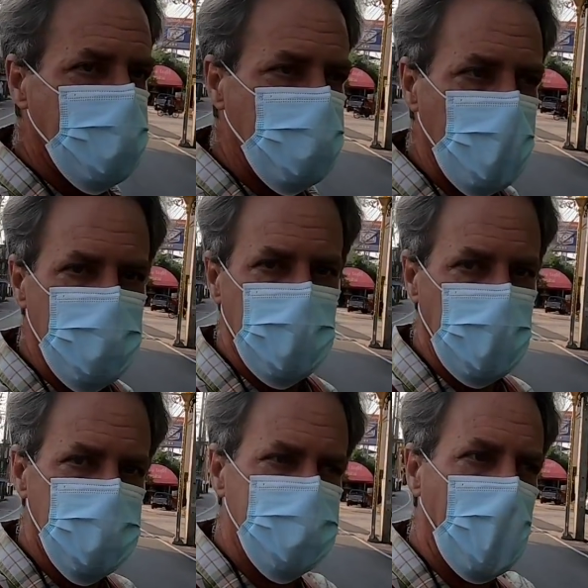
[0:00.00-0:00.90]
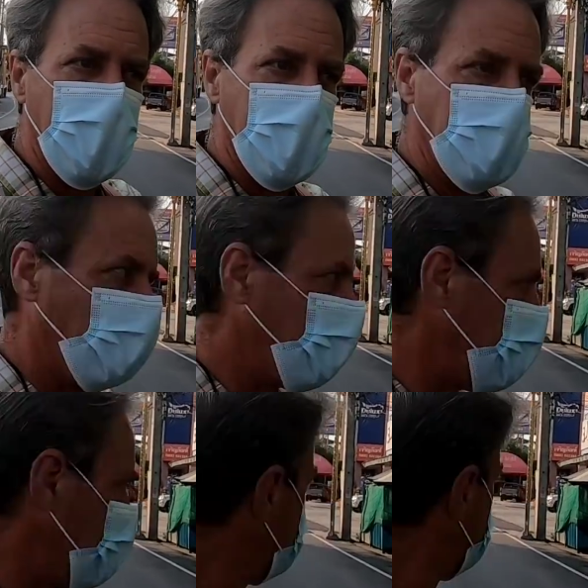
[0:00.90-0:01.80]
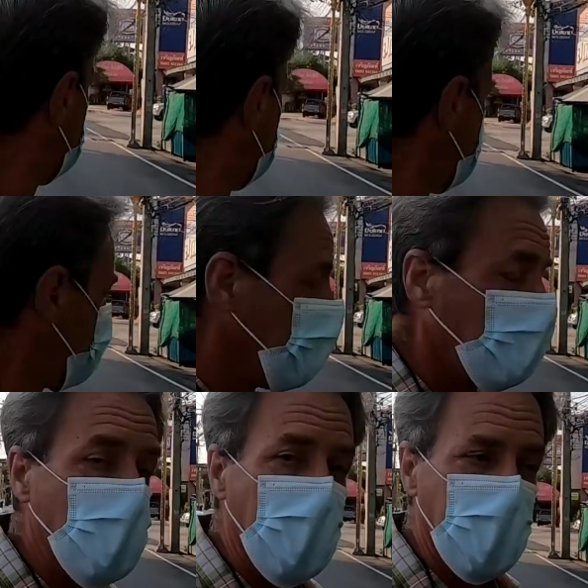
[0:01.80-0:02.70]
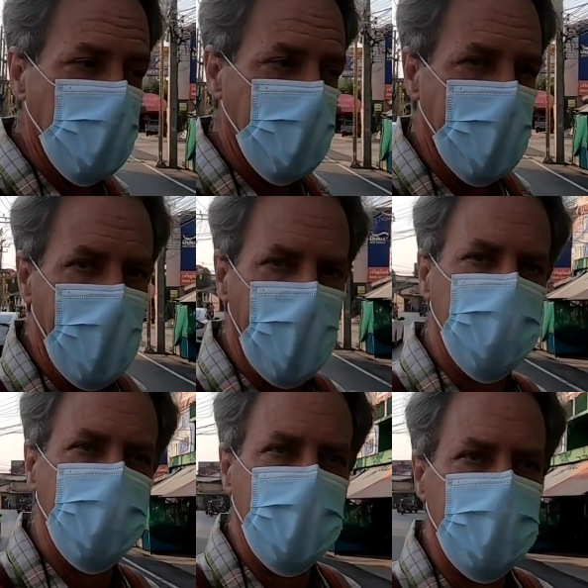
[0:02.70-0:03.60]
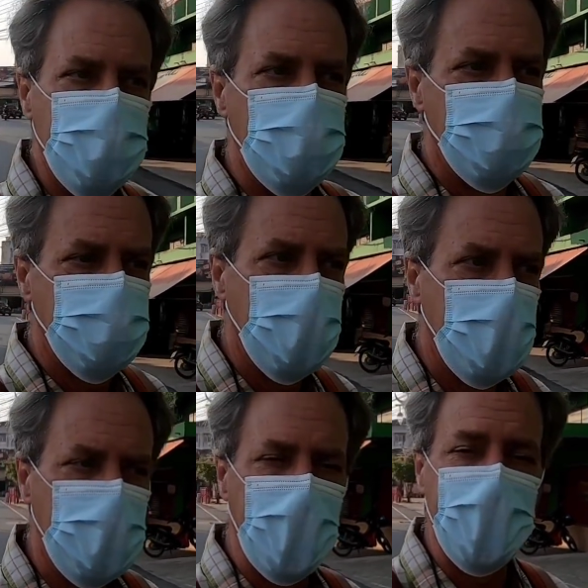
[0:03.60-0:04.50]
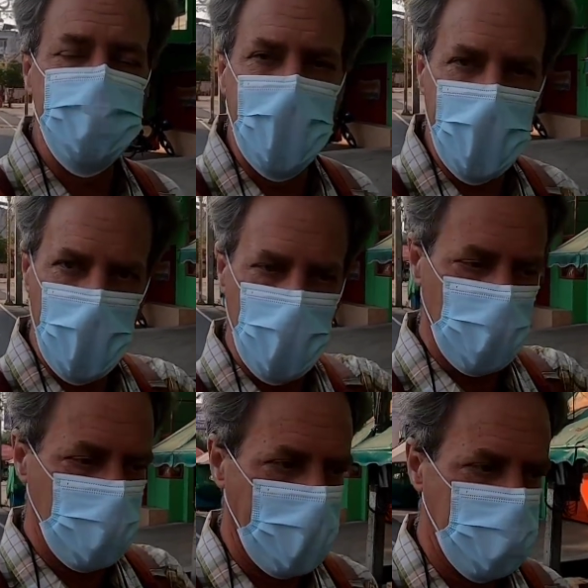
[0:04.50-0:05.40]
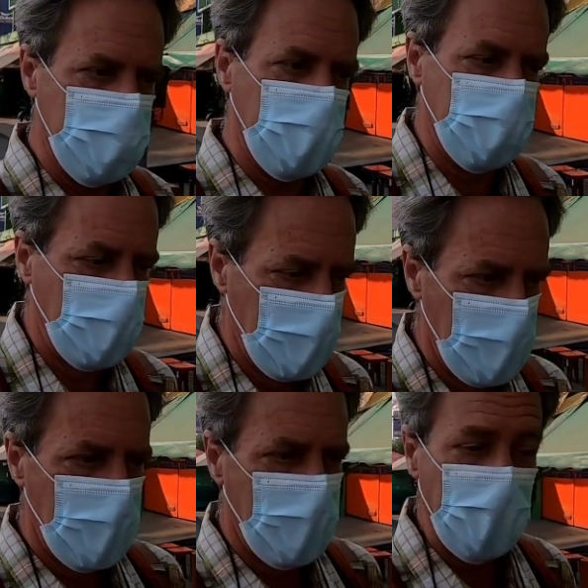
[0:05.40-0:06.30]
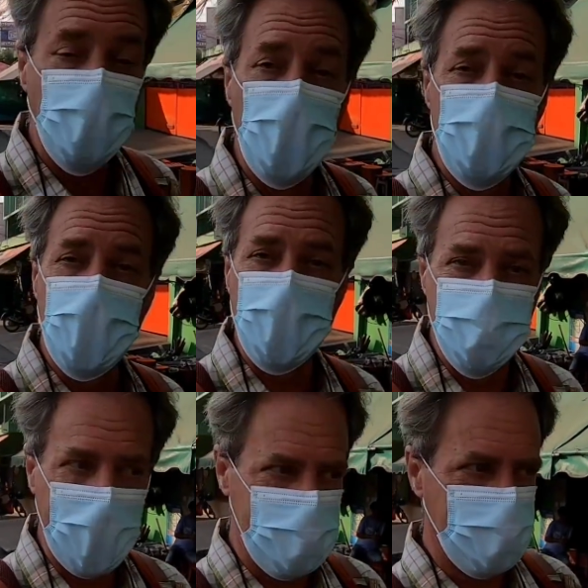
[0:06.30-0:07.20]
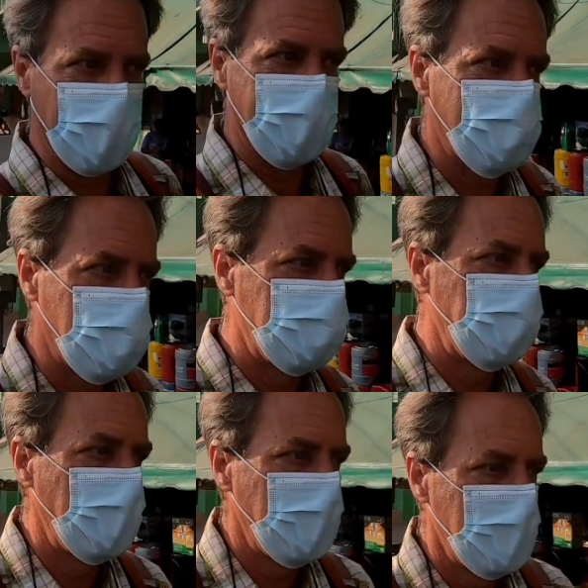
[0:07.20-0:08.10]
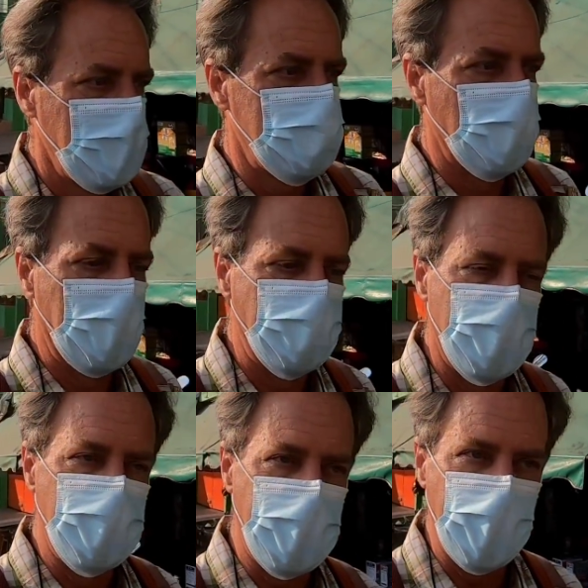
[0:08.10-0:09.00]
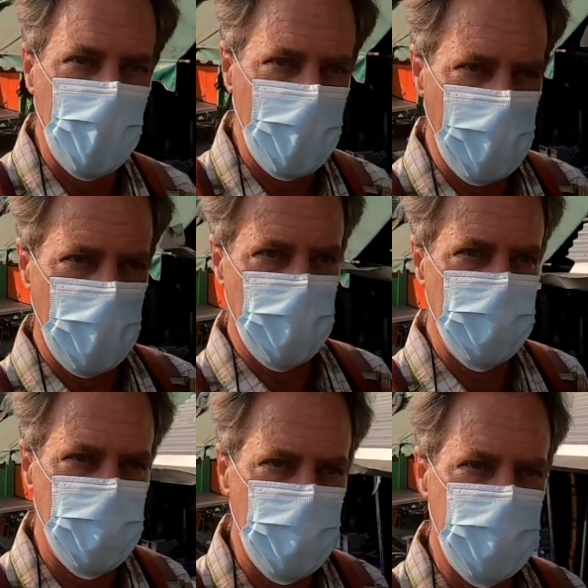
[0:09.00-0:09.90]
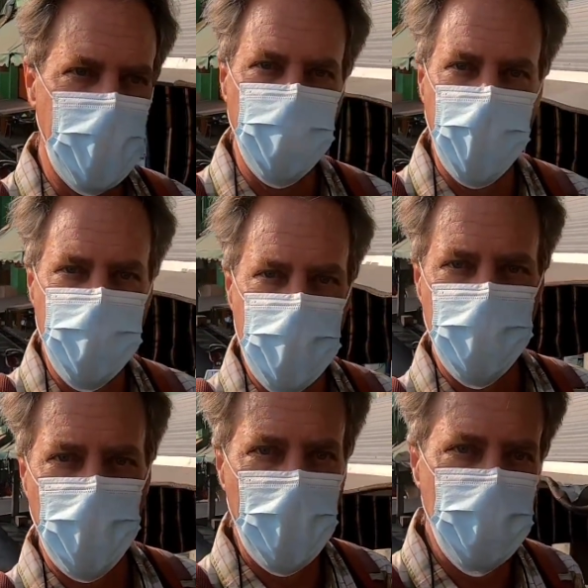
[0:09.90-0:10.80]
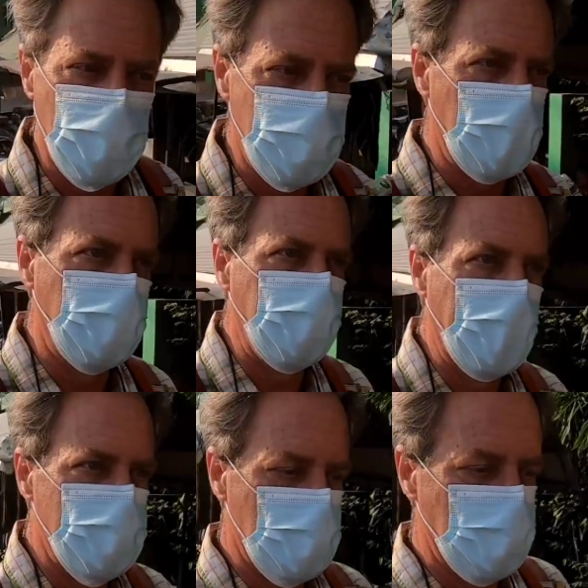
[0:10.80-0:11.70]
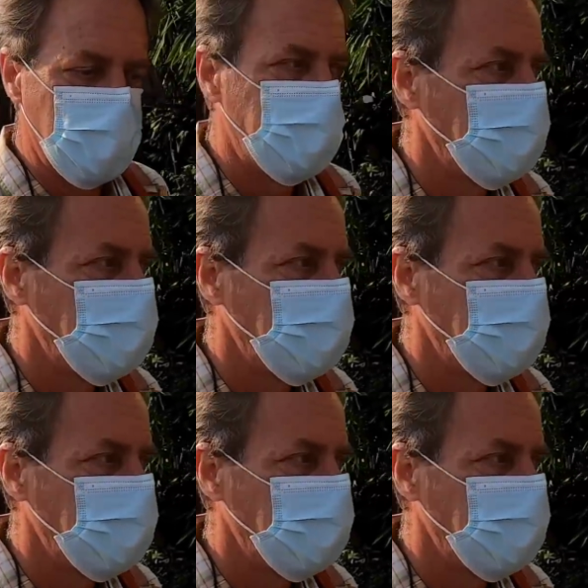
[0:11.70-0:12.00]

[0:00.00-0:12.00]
towards a little spot I know here where they have guys hang out that like motorcycle taxi guys. So I'm going to get one of those to take me out to immigration if possible.